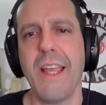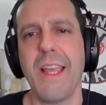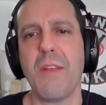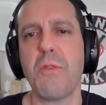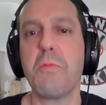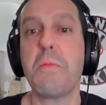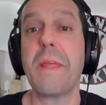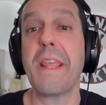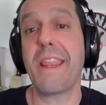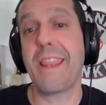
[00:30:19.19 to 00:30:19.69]

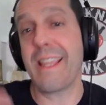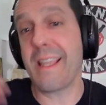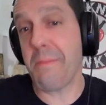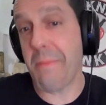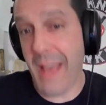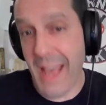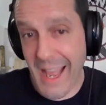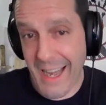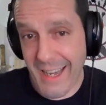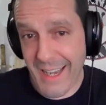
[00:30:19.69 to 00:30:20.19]
It would be
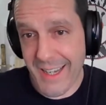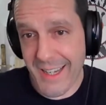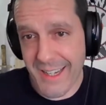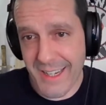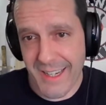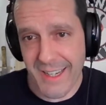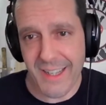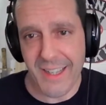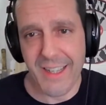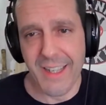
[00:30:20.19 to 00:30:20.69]

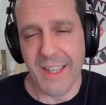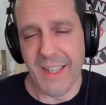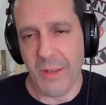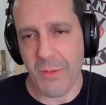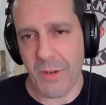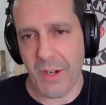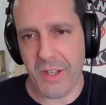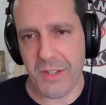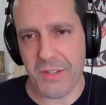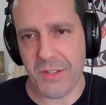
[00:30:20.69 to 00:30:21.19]
thematic.
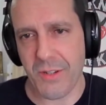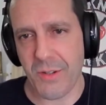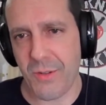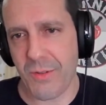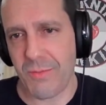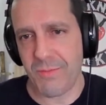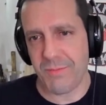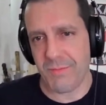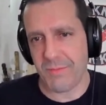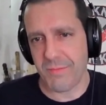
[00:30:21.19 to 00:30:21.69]
It would
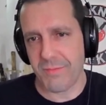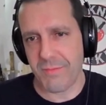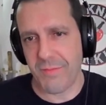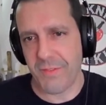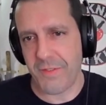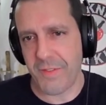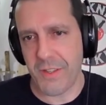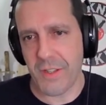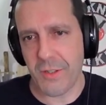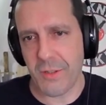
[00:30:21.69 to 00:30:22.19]
also
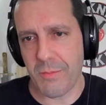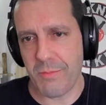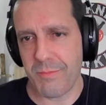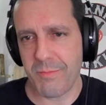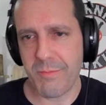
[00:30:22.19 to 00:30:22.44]
feel,